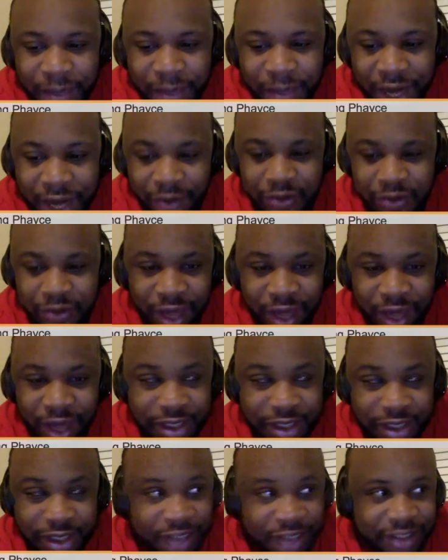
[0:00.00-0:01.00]
how many I was
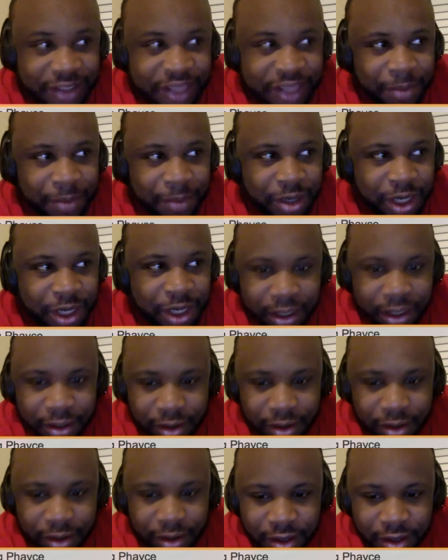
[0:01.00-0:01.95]
watching. I just kept clicking.